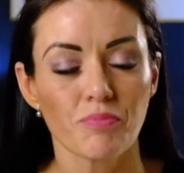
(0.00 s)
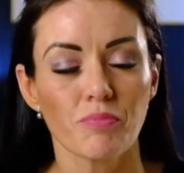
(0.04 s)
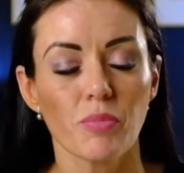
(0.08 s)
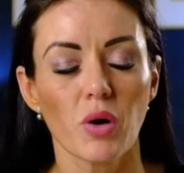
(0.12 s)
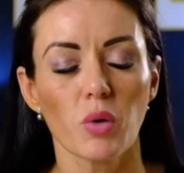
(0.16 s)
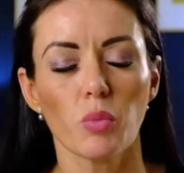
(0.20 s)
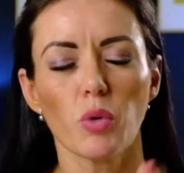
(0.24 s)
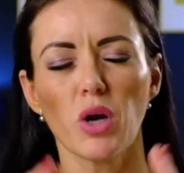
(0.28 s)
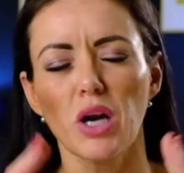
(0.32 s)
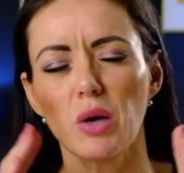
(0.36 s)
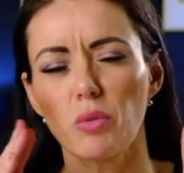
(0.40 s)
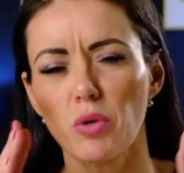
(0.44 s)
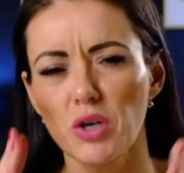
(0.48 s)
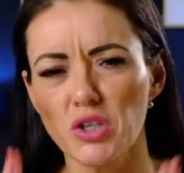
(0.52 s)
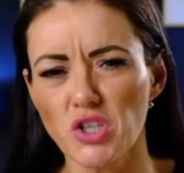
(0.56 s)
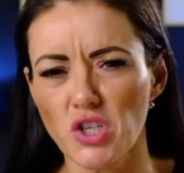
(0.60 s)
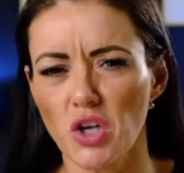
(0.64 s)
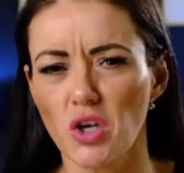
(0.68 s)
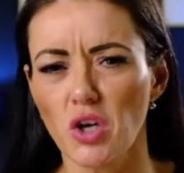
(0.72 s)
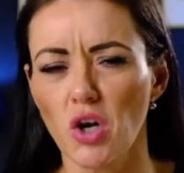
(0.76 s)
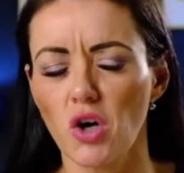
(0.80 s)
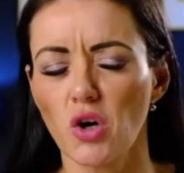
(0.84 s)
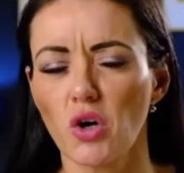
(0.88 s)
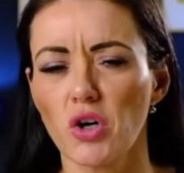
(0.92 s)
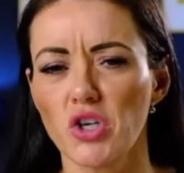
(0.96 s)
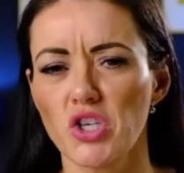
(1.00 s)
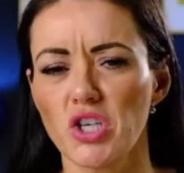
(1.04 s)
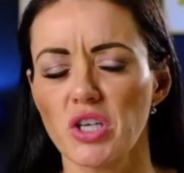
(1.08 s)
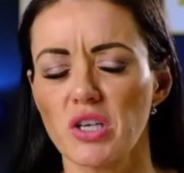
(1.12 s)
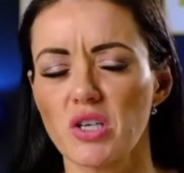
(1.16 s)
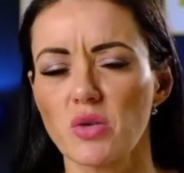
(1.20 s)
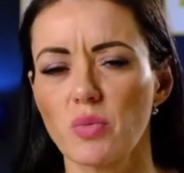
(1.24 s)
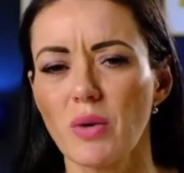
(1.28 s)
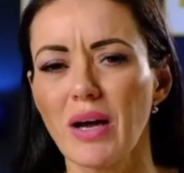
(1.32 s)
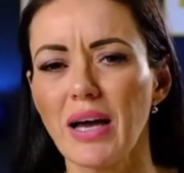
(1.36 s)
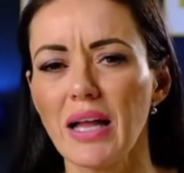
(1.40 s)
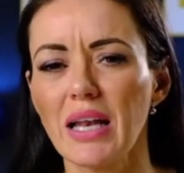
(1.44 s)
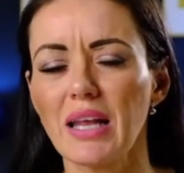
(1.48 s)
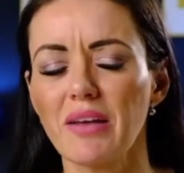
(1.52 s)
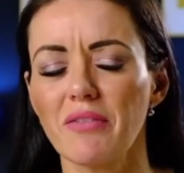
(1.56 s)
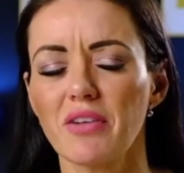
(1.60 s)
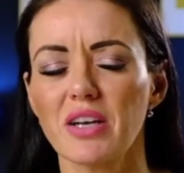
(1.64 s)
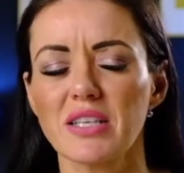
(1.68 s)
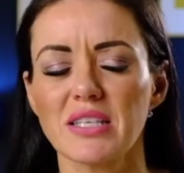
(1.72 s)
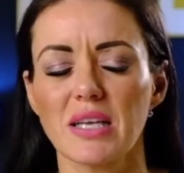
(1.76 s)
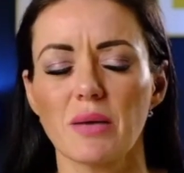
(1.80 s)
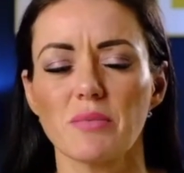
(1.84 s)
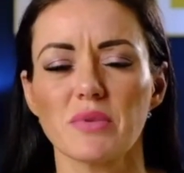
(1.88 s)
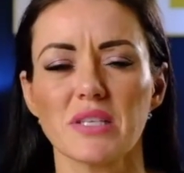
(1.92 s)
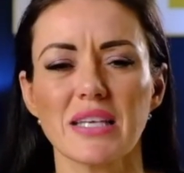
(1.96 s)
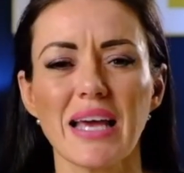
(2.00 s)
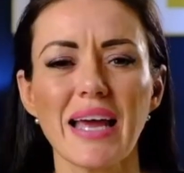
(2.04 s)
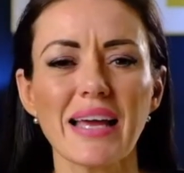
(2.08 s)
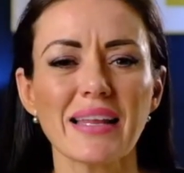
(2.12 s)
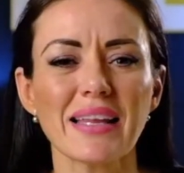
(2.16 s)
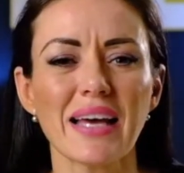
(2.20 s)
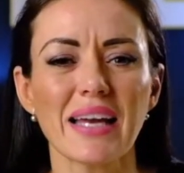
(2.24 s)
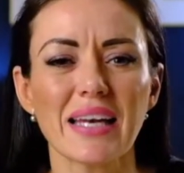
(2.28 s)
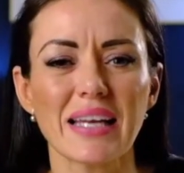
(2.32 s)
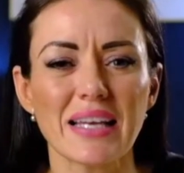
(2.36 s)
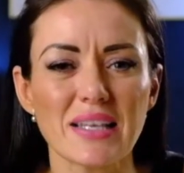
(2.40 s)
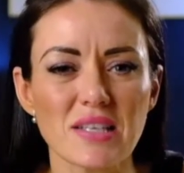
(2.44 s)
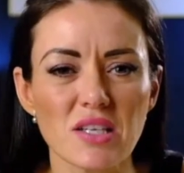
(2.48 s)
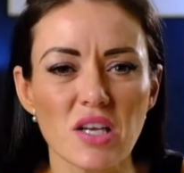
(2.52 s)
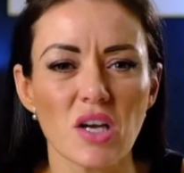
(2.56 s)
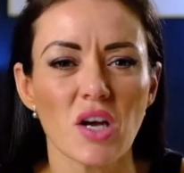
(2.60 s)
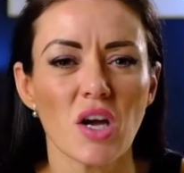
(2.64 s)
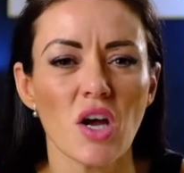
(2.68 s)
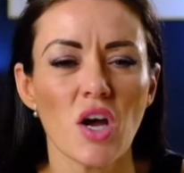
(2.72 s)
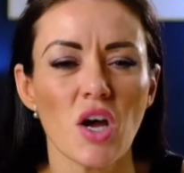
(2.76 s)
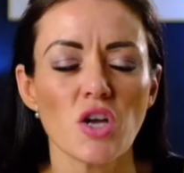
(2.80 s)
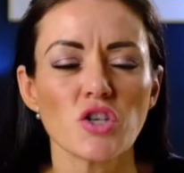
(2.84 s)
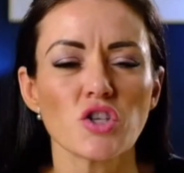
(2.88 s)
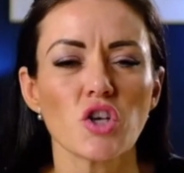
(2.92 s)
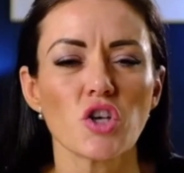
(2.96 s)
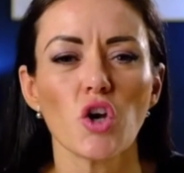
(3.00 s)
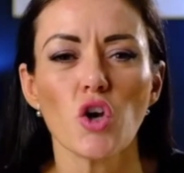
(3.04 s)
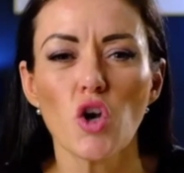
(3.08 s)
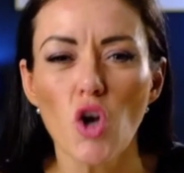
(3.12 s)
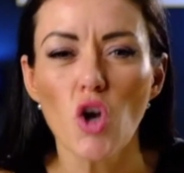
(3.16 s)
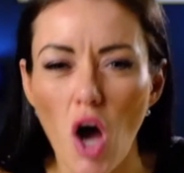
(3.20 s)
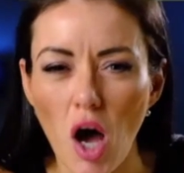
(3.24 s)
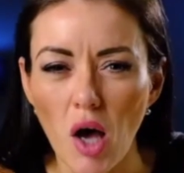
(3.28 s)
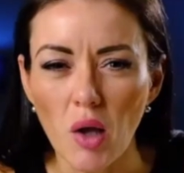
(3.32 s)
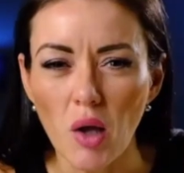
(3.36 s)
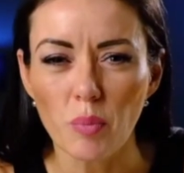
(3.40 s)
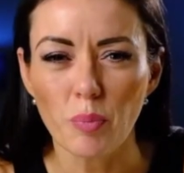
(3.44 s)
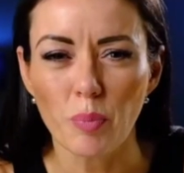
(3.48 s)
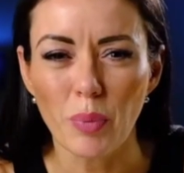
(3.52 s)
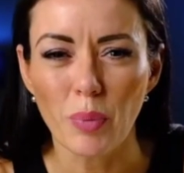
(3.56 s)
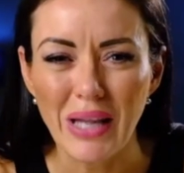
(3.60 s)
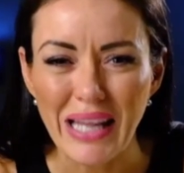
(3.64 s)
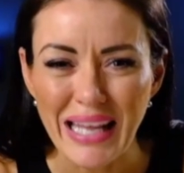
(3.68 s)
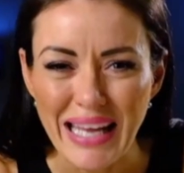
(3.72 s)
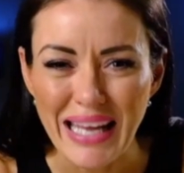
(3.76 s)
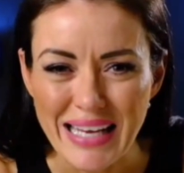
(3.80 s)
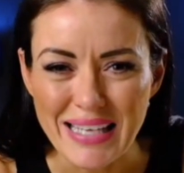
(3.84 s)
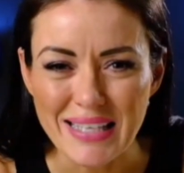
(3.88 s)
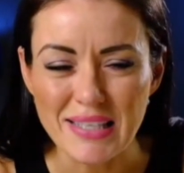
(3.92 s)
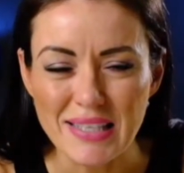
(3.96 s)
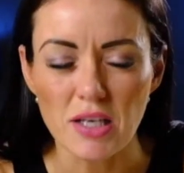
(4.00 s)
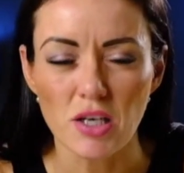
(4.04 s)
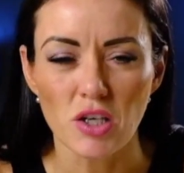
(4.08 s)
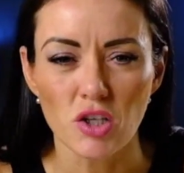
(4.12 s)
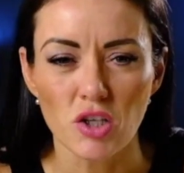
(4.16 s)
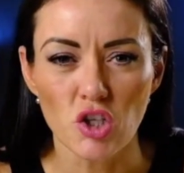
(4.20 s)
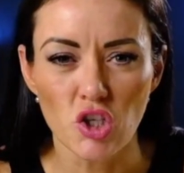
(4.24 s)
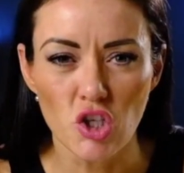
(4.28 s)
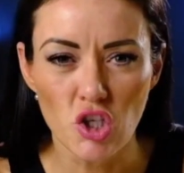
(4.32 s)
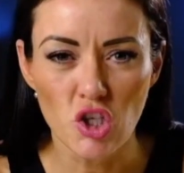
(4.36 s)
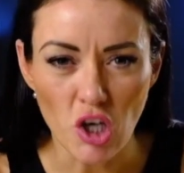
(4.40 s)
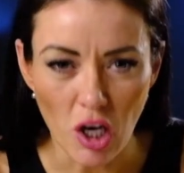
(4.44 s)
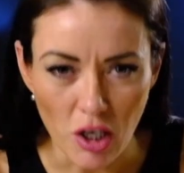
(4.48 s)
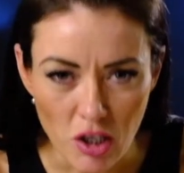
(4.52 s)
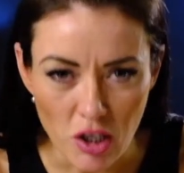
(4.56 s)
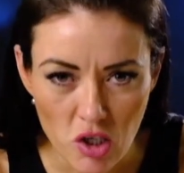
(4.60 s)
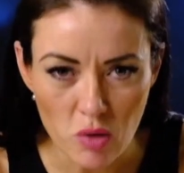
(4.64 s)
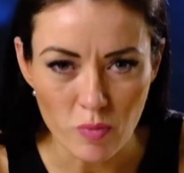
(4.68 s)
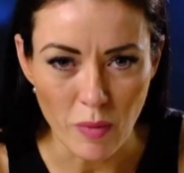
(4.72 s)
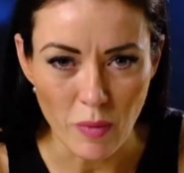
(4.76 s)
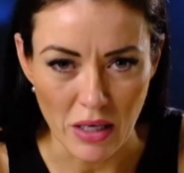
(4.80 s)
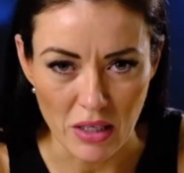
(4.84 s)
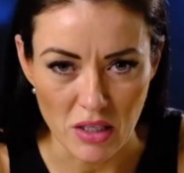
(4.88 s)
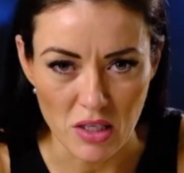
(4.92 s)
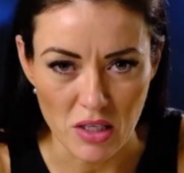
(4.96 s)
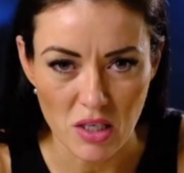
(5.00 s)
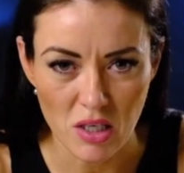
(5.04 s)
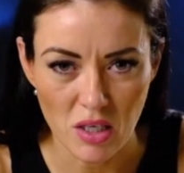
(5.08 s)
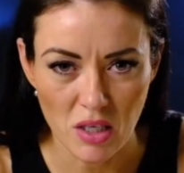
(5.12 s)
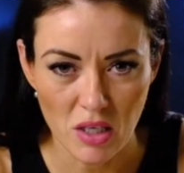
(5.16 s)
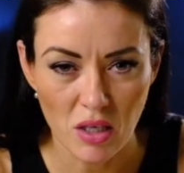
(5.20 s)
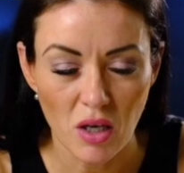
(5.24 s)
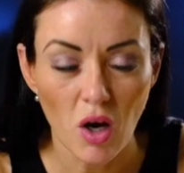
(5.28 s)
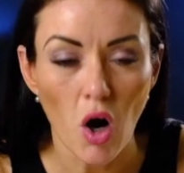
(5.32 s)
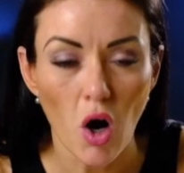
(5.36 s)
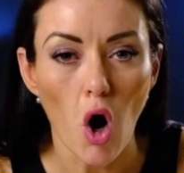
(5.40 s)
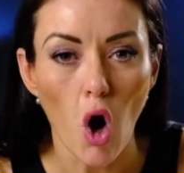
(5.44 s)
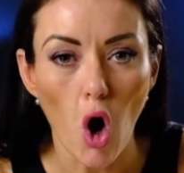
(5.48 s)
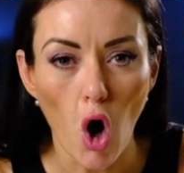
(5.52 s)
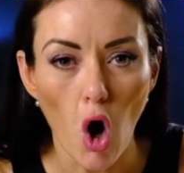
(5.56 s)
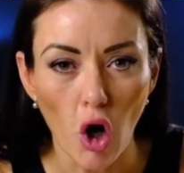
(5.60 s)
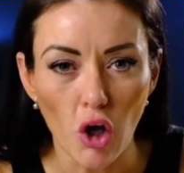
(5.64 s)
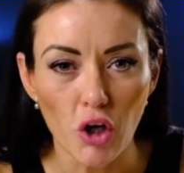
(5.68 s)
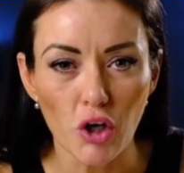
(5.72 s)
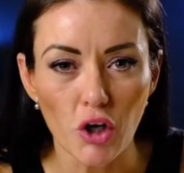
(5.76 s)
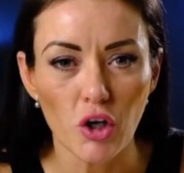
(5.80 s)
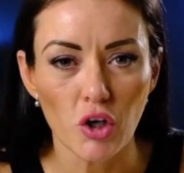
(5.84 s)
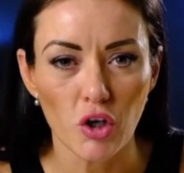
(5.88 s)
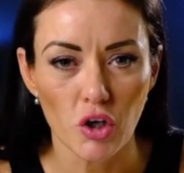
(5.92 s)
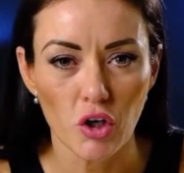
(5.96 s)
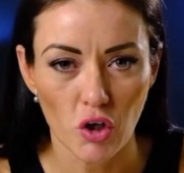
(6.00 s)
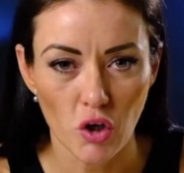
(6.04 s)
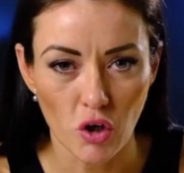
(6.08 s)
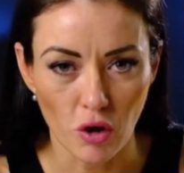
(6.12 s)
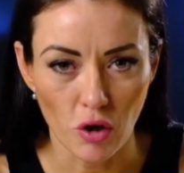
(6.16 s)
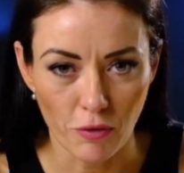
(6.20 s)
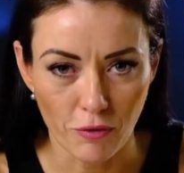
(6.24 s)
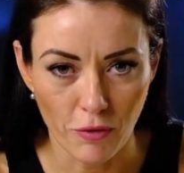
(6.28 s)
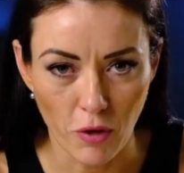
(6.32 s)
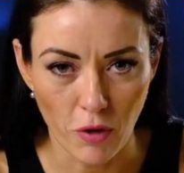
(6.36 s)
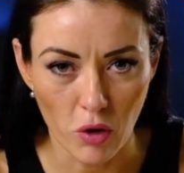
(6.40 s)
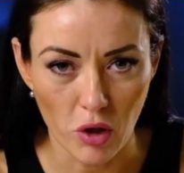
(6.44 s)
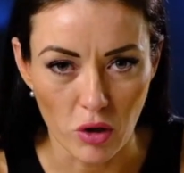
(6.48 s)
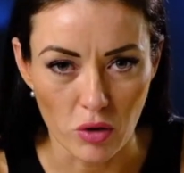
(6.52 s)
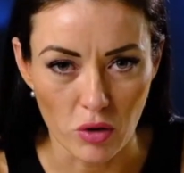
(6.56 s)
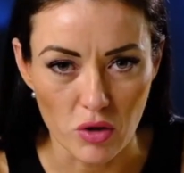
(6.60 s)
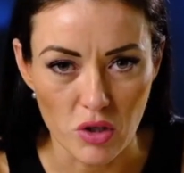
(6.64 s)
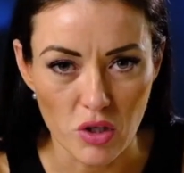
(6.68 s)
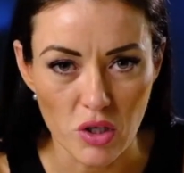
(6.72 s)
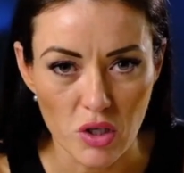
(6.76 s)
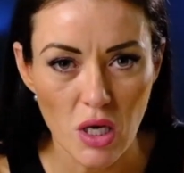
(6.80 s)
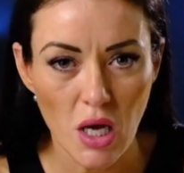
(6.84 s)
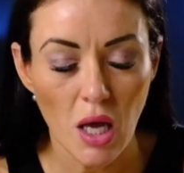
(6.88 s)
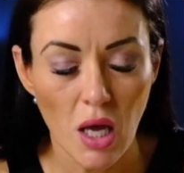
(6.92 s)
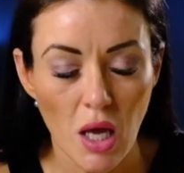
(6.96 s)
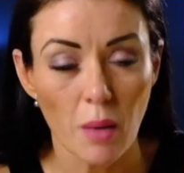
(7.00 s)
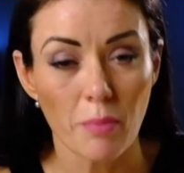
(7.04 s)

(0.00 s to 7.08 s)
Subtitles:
But what I want you to caution as well, even as I'm saying that, is to not place judgment on your photos.